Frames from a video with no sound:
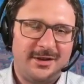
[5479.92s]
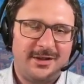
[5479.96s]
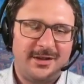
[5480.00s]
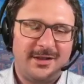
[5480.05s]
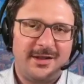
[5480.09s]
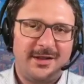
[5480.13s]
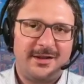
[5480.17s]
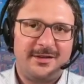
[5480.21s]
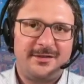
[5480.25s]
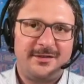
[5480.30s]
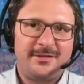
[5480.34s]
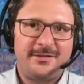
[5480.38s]

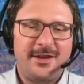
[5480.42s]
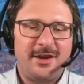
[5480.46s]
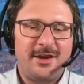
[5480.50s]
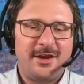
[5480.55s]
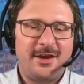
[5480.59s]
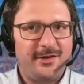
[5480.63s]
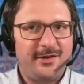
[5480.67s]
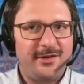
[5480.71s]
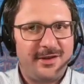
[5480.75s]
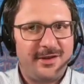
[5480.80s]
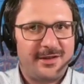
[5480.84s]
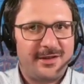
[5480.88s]
That's the
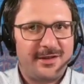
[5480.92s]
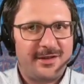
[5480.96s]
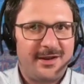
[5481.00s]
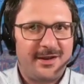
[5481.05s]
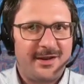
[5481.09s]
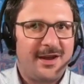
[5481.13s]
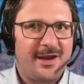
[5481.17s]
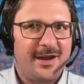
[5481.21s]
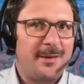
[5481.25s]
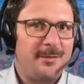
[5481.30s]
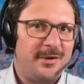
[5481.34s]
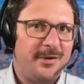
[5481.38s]
only thing that
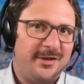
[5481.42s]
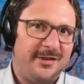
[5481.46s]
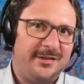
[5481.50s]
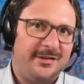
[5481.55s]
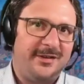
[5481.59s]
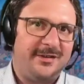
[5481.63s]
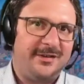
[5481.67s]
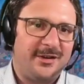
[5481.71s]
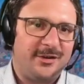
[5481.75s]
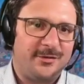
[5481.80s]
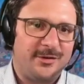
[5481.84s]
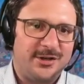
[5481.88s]
can happen in
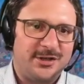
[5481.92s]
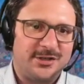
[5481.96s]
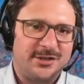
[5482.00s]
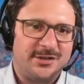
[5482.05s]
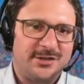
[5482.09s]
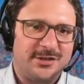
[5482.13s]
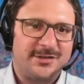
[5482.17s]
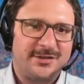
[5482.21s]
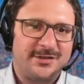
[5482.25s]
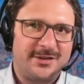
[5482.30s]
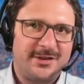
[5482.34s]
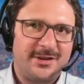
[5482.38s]
these
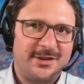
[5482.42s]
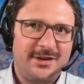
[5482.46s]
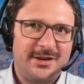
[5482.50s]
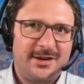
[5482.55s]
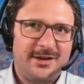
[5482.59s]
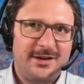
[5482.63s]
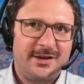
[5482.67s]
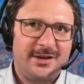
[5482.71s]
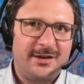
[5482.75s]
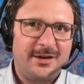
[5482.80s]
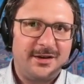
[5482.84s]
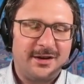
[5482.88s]
equations.
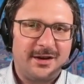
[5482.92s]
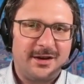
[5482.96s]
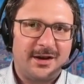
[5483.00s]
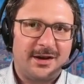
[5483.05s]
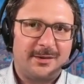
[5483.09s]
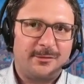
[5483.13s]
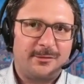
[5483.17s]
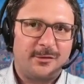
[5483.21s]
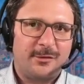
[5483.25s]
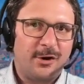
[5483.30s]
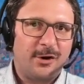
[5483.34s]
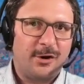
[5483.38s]

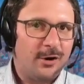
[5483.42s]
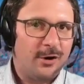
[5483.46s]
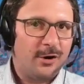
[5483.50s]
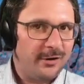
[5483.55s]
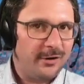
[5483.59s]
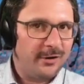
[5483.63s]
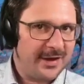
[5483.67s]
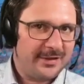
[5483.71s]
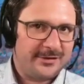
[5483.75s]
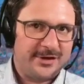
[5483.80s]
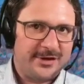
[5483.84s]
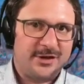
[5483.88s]
All
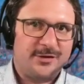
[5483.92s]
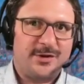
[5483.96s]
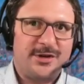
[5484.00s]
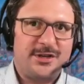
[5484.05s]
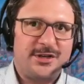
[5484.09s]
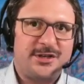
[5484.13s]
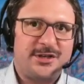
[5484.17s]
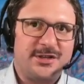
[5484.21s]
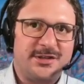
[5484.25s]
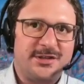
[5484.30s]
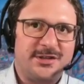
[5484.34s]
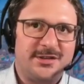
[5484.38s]
the other
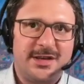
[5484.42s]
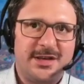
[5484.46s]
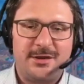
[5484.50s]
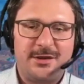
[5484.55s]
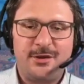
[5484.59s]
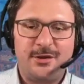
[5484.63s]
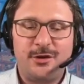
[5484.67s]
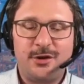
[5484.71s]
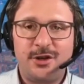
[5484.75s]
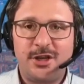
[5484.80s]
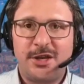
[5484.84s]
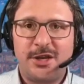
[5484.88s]
equations that you
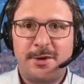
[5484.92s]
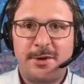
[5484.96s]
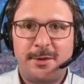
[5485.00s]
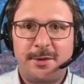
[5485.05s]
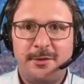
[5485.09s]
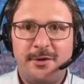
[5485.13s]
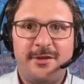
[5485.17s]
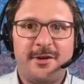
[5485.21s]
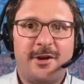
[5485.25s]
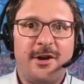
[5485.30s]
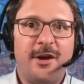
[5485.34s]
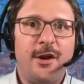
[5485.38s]
could come up
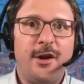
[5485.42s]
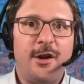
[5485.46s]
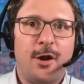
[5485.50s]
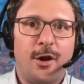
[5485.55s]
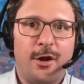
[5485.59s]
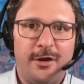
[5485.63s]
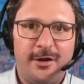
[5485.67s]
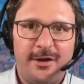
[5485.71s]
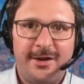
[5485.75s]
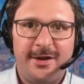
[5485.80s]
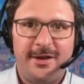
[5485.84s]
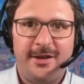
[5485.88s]
with are
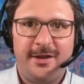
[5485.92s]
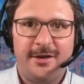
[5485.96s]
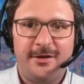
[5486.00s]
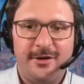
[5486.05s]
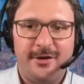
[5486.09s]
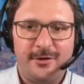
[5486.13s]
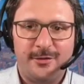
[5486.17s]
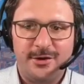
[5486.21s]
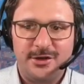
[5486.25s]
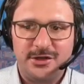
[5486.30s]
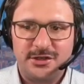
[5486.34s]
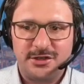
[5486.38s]
nonlinear
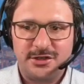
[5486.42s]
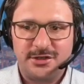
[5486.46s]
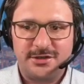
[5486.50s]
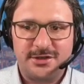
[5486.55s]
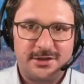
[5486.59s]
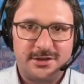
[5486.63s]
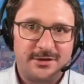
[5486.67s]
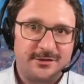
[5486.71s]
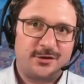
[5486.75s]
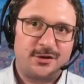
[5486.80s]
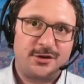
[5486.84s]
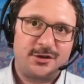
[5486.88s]
equations.
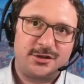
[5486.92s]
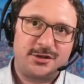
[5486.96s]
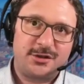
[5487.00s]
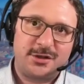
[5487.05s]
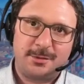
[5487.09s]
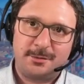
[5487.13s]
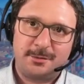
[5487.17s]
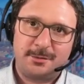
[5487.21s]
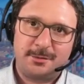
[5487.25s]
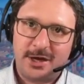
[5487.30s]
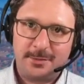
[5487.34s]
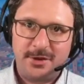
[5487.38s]
And of course, there
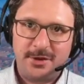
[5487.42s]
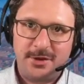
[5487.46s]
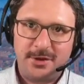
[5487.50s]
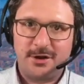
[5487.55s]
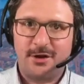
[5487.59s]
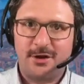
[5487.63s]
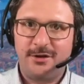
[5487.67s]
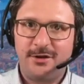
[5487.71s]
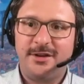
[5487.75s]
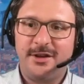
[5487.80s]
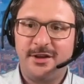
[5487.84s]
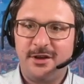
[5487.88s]
might be
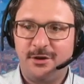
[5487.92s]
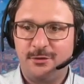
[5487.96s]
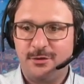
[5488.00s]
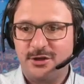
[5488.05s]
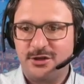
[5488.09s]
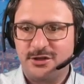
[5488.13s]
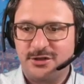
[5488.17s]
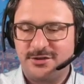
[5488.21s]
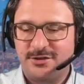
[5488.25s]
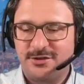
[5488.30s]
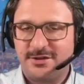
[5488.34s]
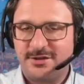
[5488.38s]
nonlinear
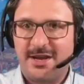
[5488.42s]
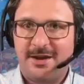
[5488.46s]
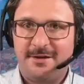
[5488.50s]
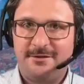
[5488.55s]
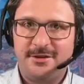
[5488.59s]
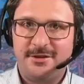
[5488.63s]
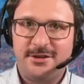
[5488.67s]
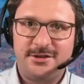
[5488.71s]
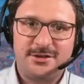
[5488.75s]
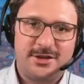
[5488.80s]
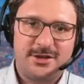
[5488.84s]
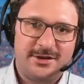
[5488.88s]
equations that have
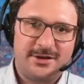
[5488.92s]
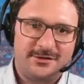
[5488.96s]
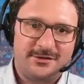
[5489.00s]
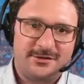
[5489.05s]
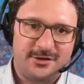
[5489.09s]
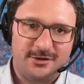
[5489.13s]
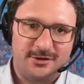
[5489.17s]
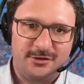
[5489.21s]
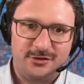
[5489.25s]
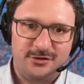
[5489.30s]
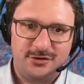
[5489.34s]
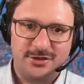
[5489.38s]
this sort of
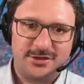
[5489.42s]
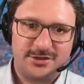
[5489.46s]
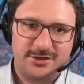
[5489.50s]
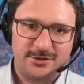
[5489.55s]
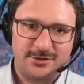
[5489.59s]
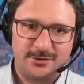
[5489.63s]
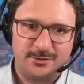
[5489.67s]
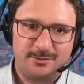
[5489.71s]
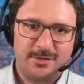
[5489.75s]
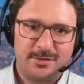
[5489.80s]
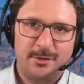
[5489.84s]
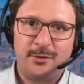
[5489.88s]
solutions,
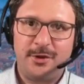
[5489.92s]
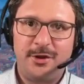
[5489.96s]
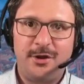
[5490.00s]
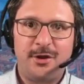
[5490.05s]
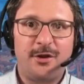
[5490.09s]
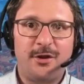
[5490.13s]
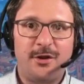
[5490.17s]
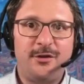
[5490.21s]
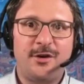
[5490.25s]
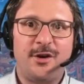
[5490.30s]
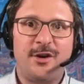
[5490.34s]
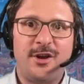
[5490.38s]
but we're
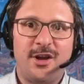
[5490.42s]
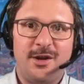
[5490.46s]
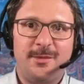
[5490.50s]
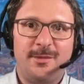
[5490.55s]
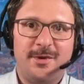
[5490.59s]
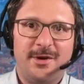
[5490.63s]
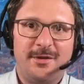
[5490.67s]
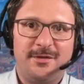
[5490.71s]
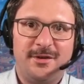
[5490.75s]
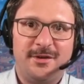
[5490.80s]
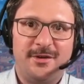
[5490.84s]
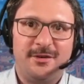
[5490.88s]
not talking
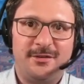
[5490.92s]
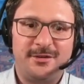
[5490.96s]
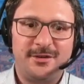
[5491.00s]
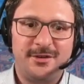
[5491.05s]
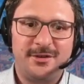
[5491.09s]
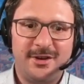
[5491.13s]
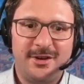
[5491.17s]
about those.